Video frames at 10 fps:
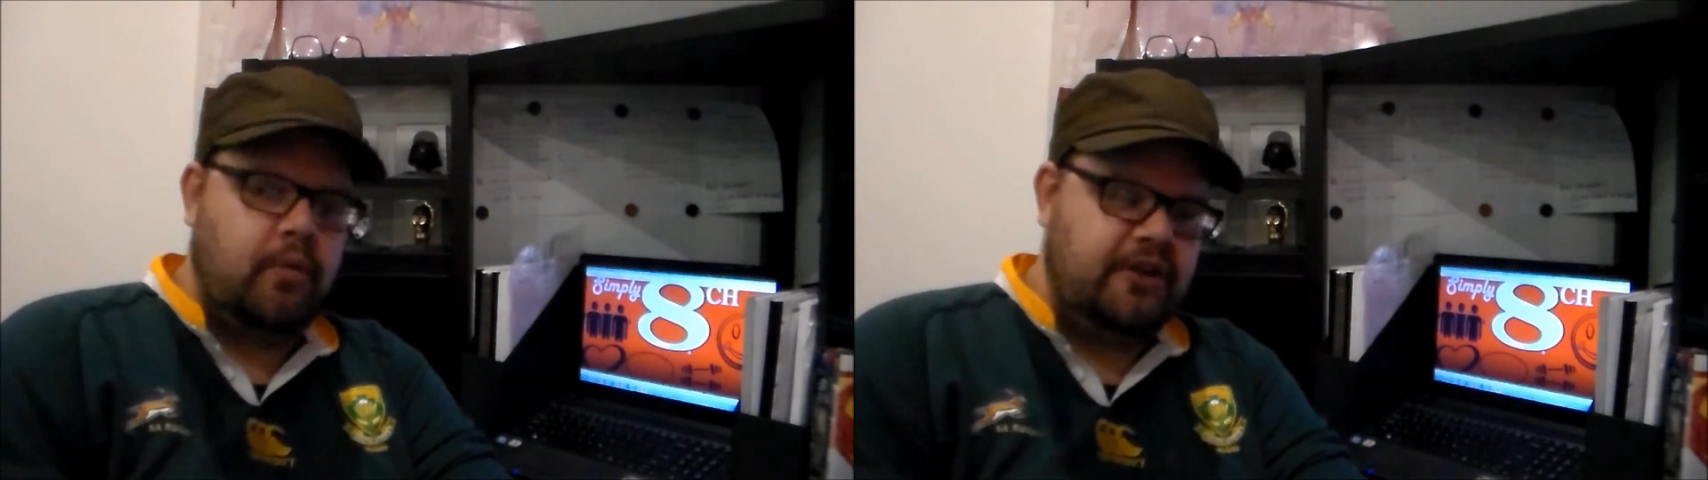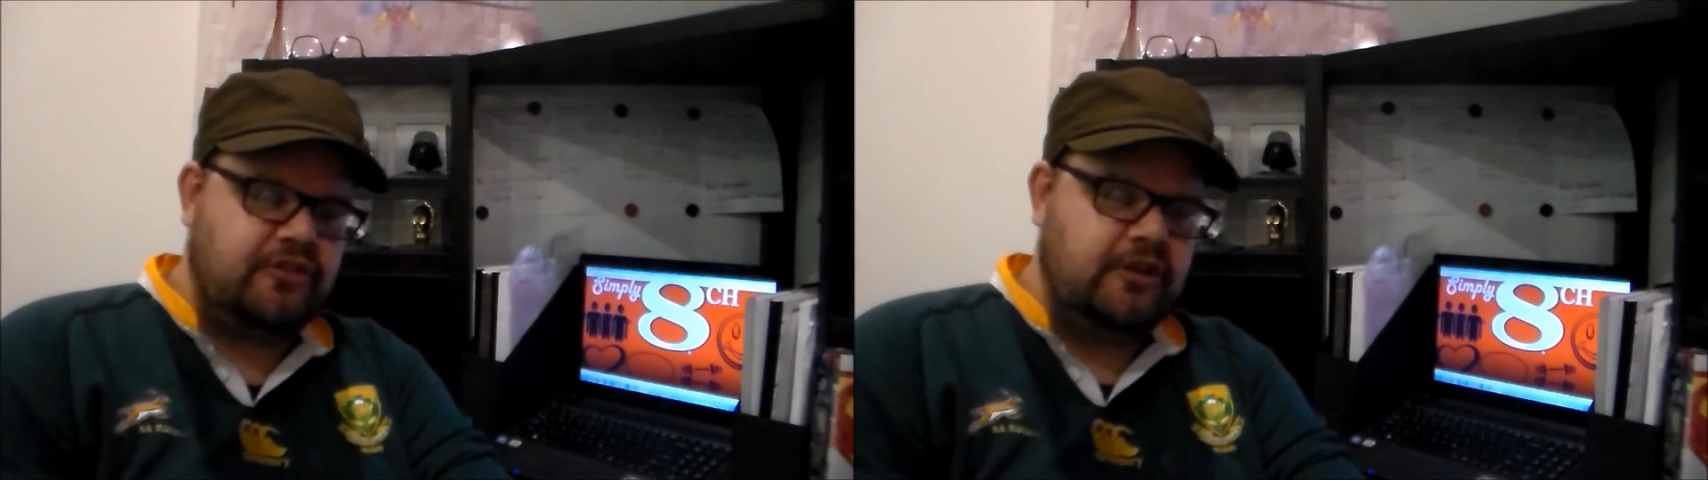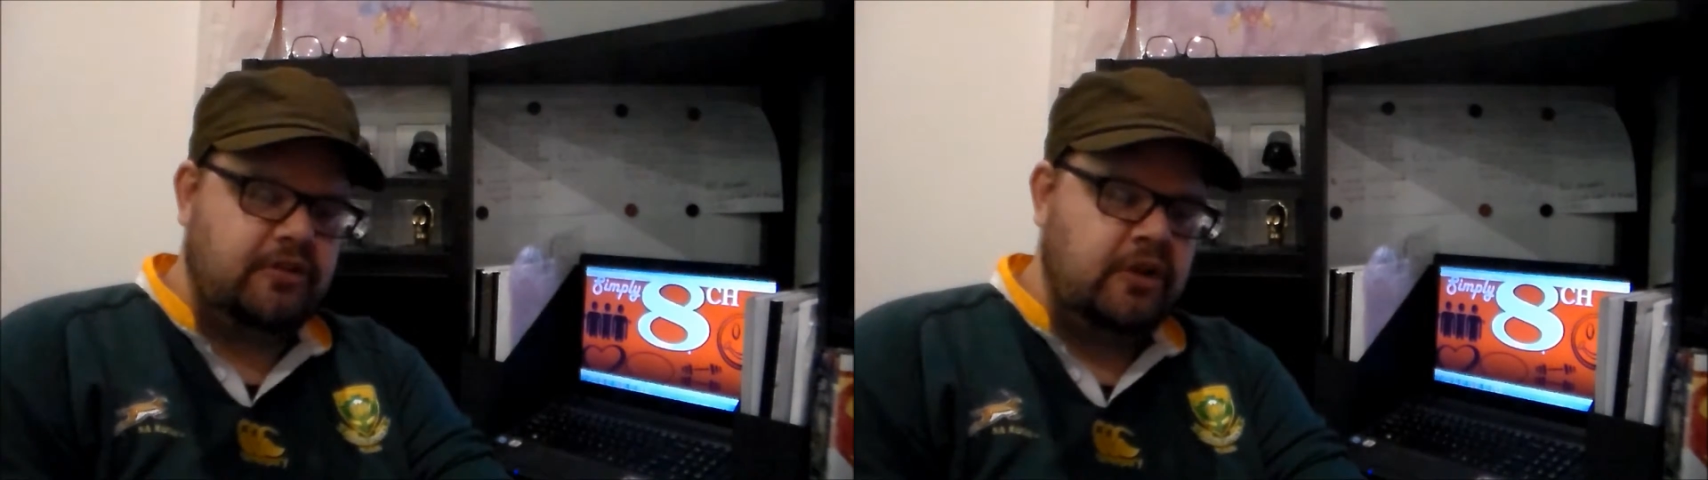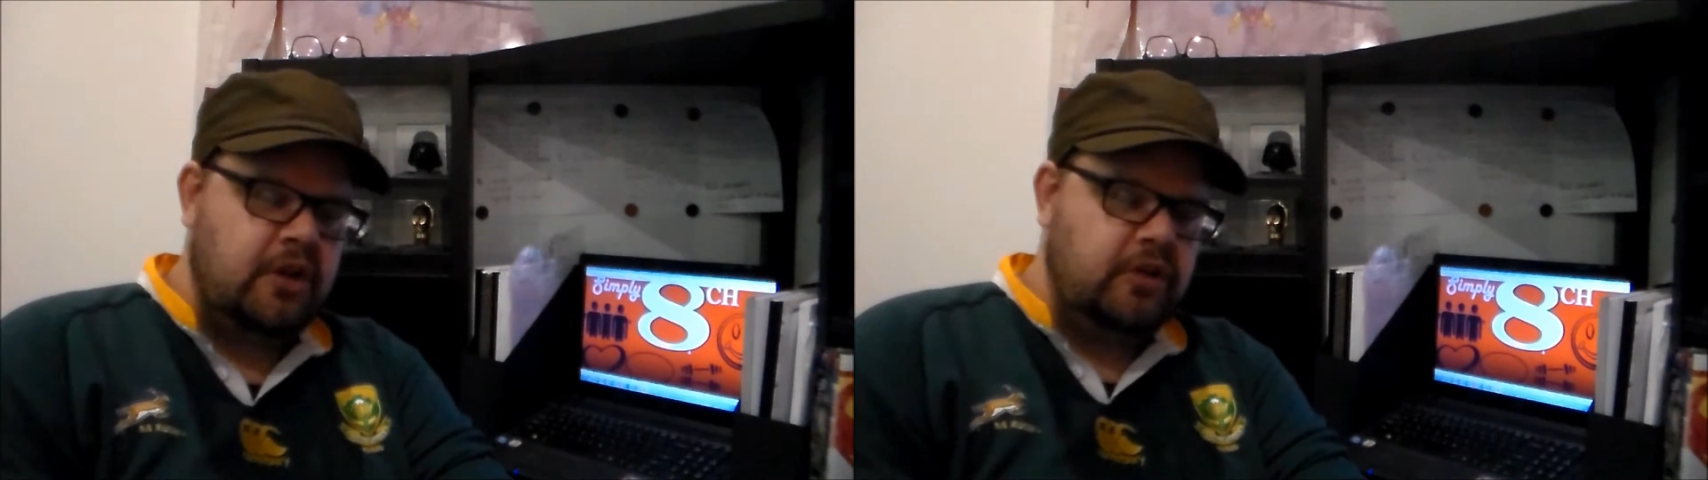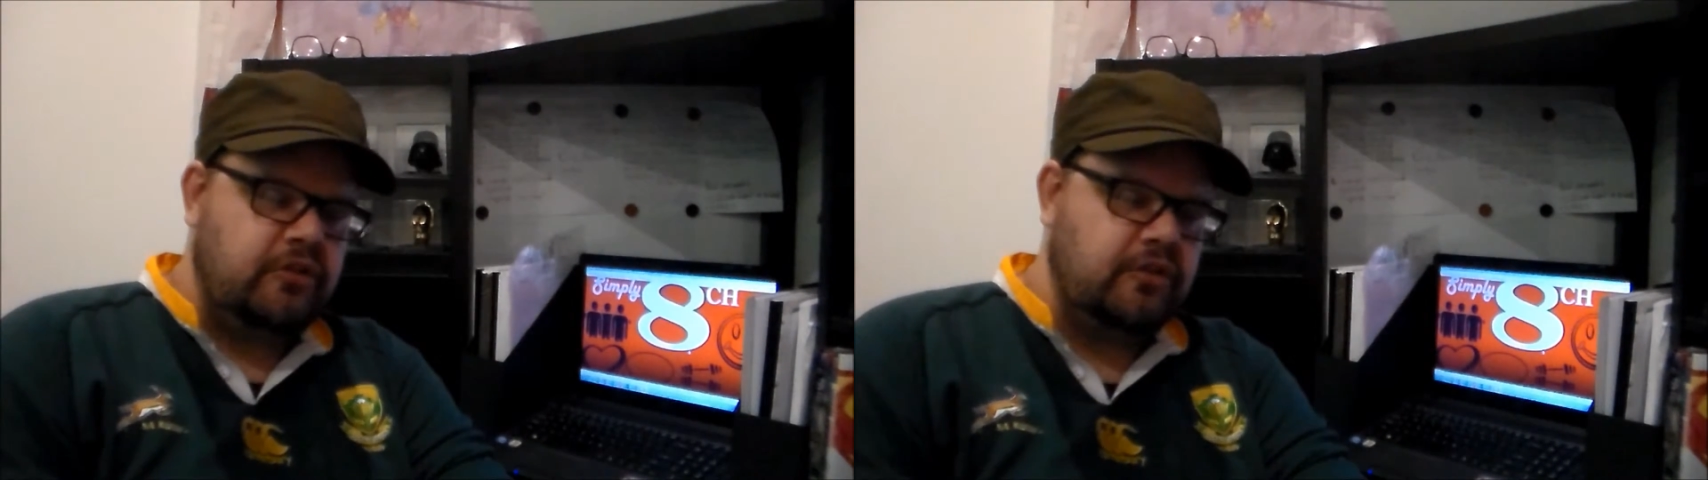question
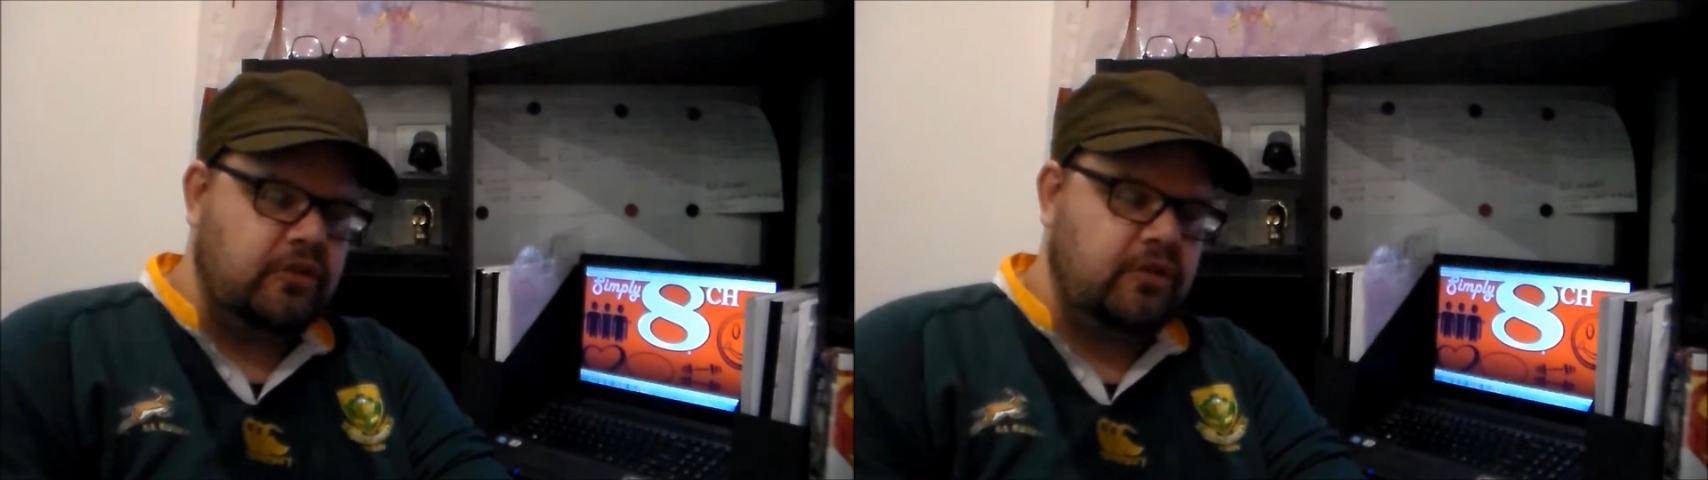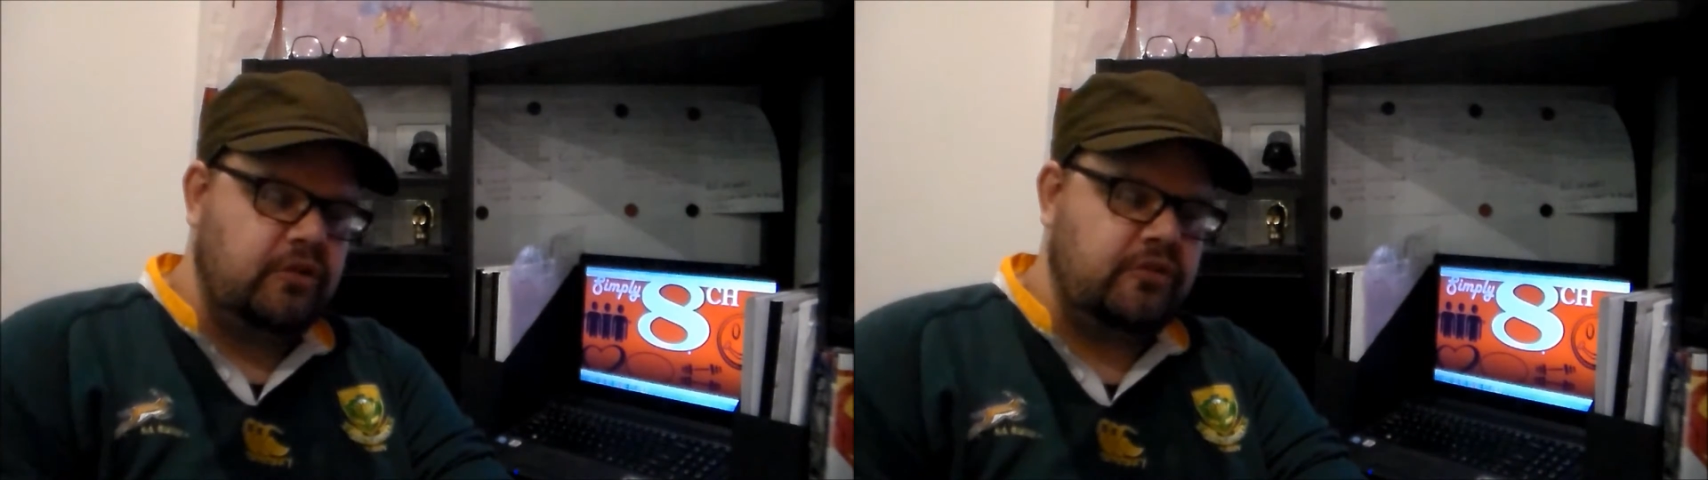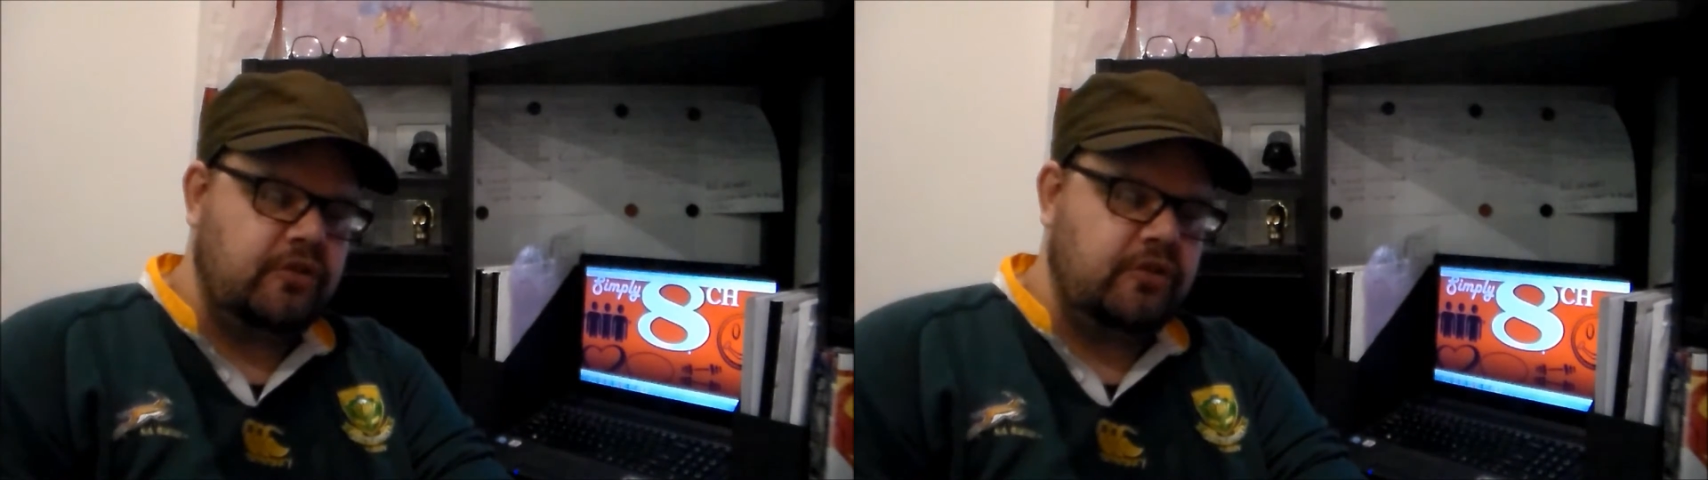to